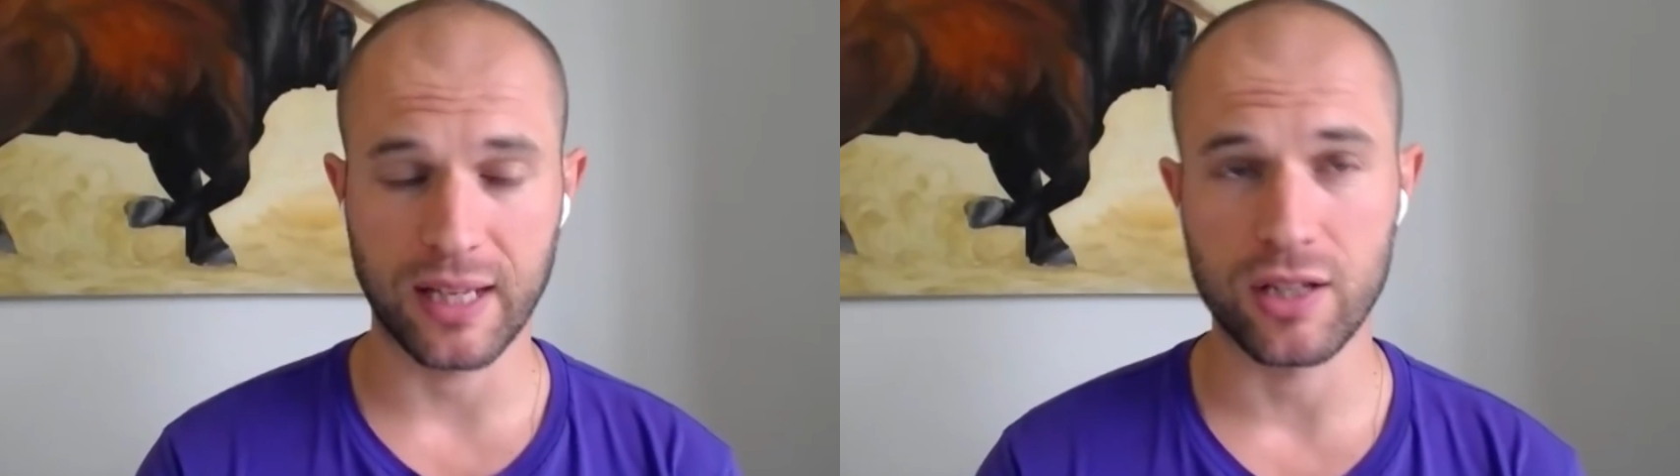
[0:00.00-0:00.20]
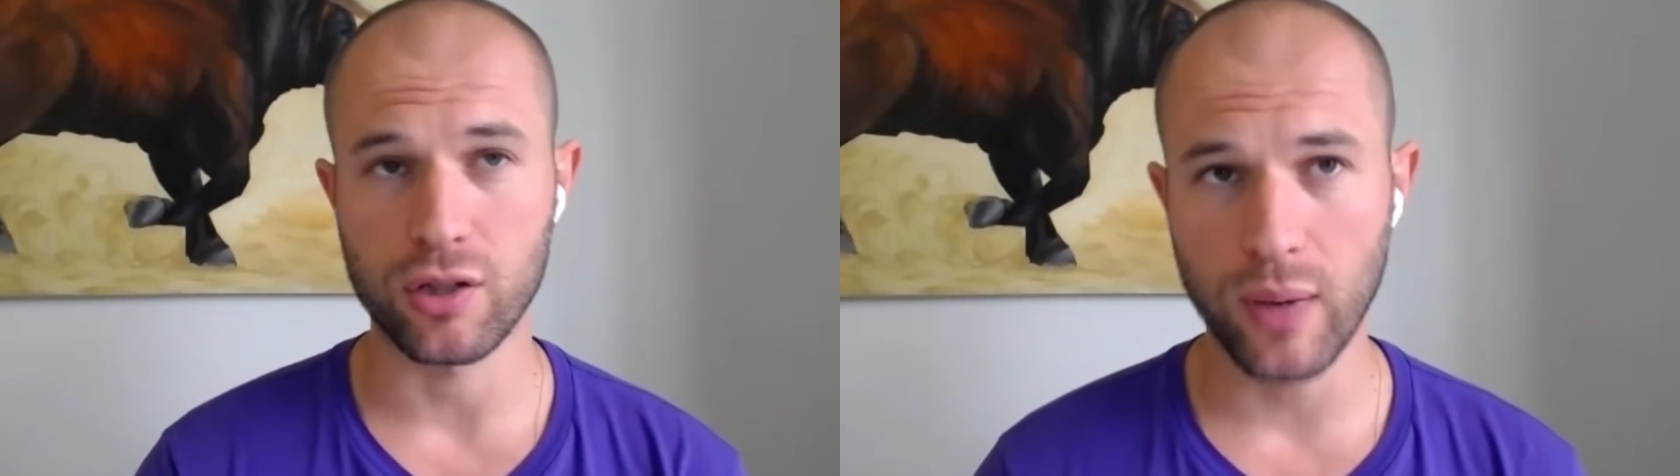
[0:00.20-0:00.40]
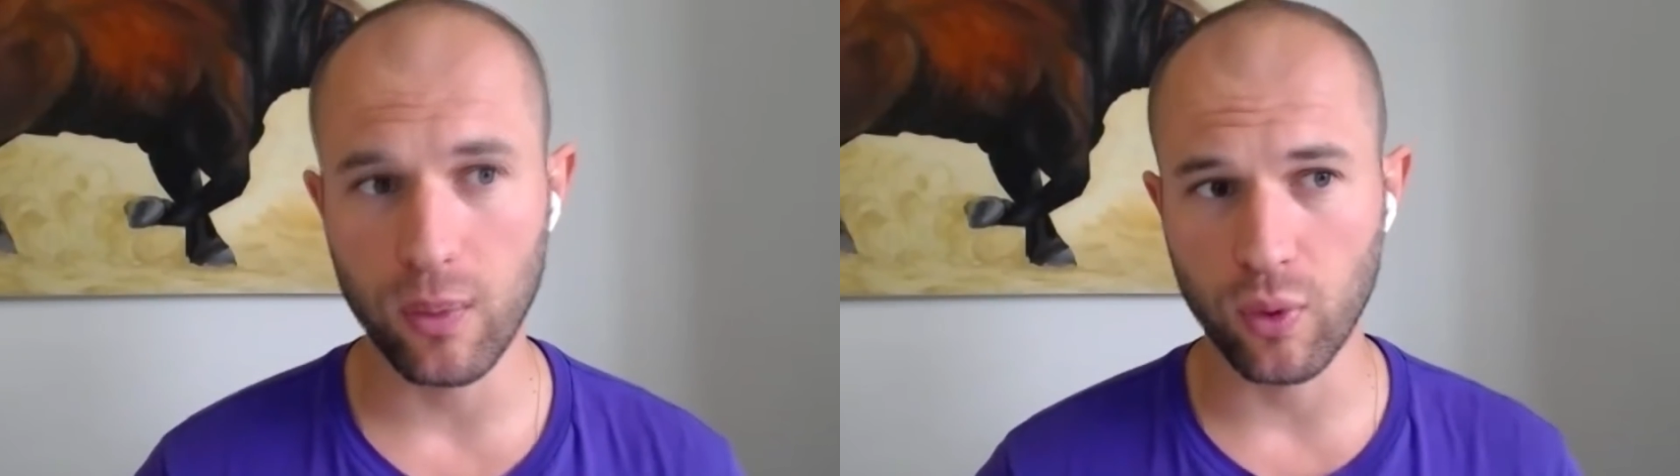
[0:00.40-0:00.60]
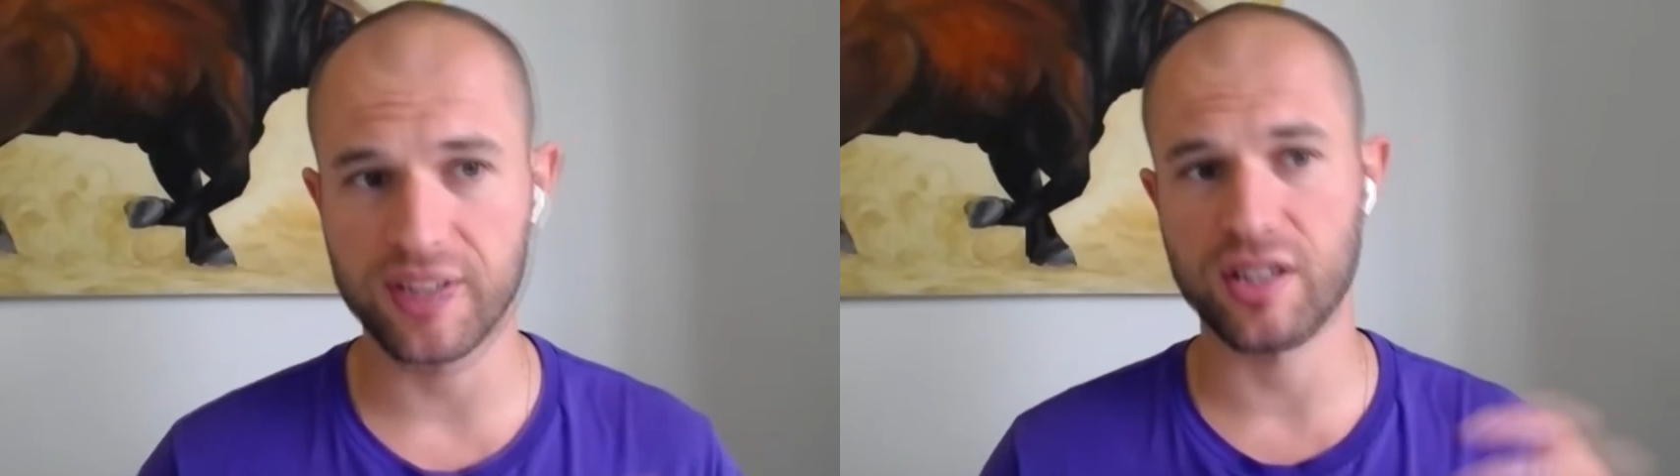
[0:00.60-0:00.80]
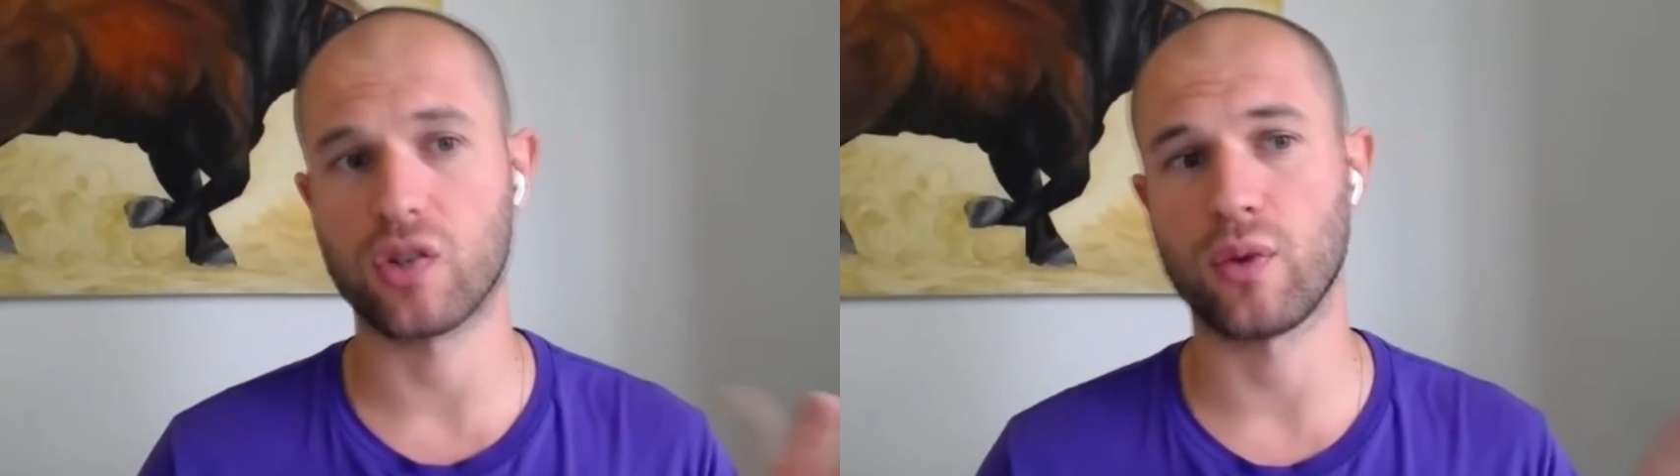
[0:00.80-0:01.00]
And so the way it
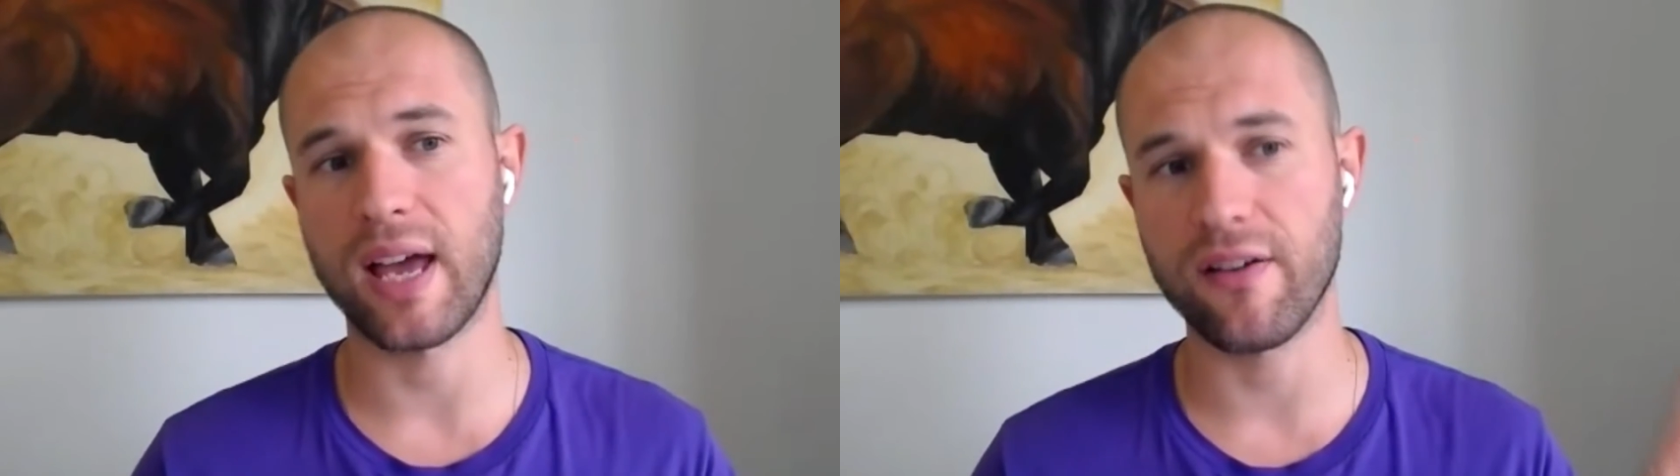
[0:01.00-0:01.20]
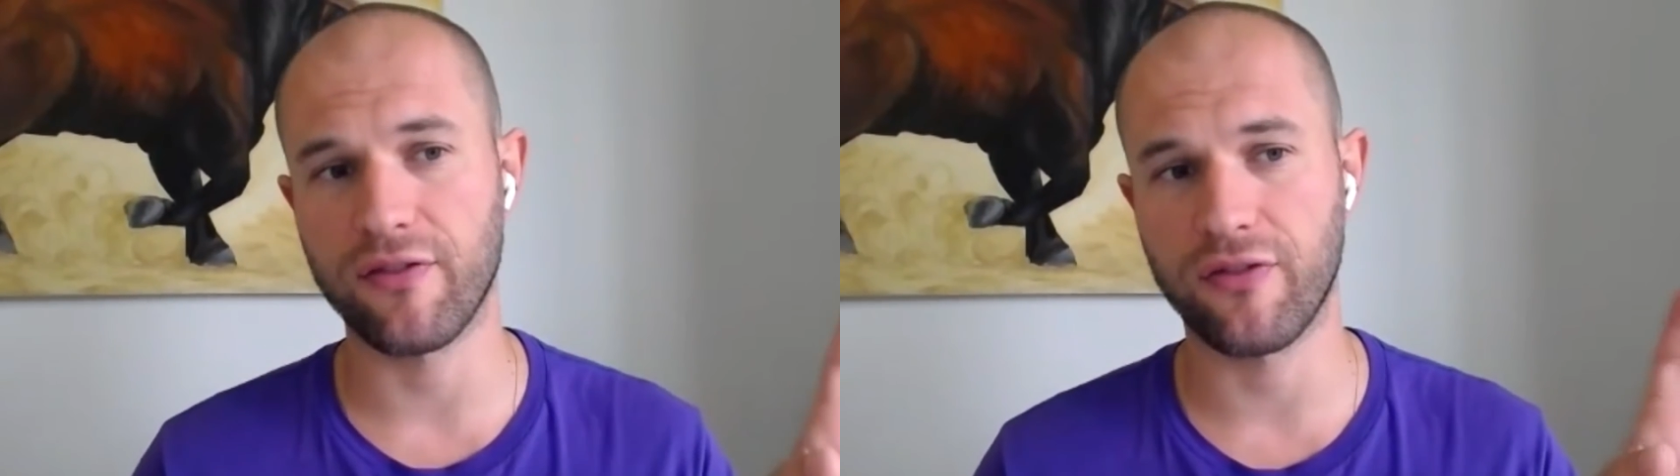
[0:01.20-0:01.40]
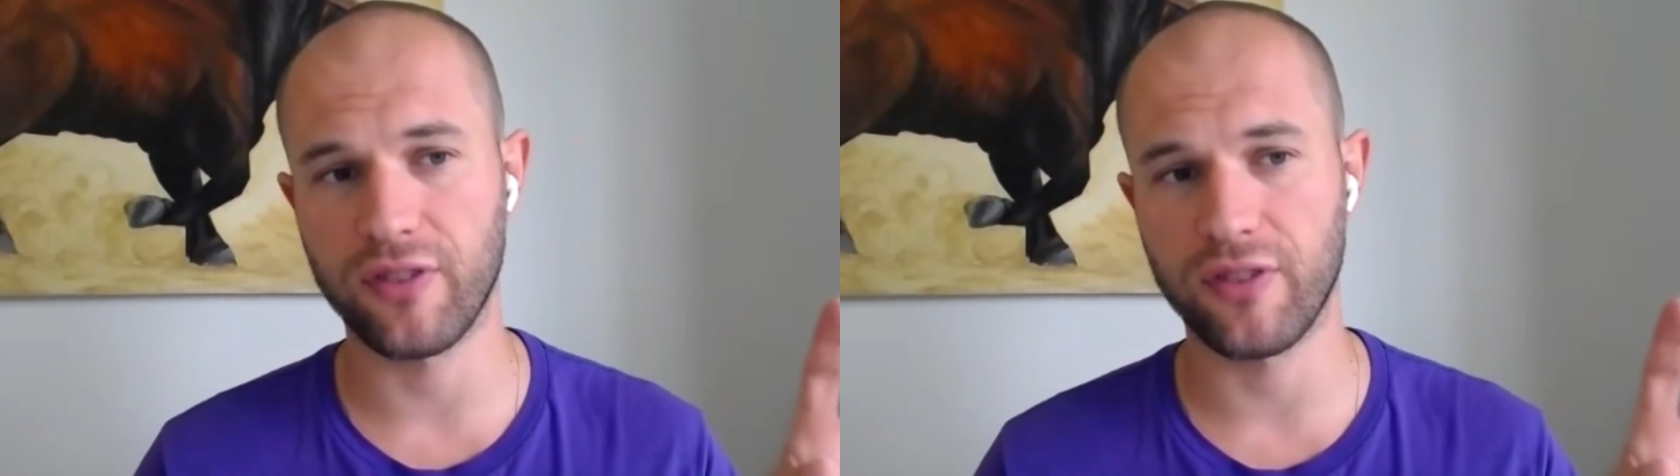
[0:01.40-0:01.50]
works is, so we have